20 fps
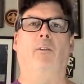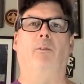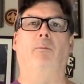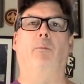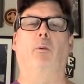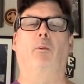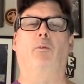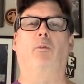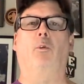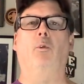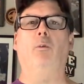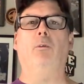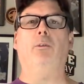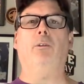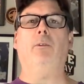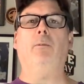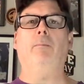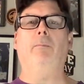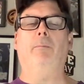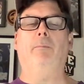Sports
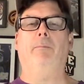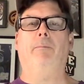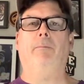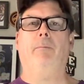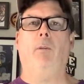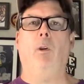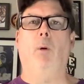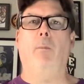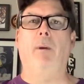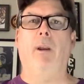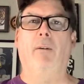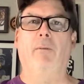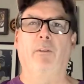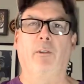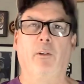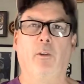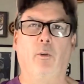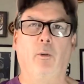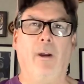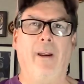Corner. Hope you're having
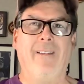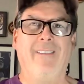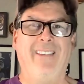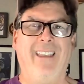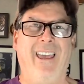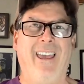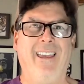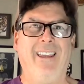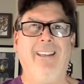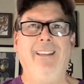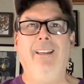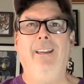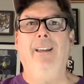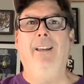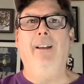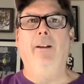a great day.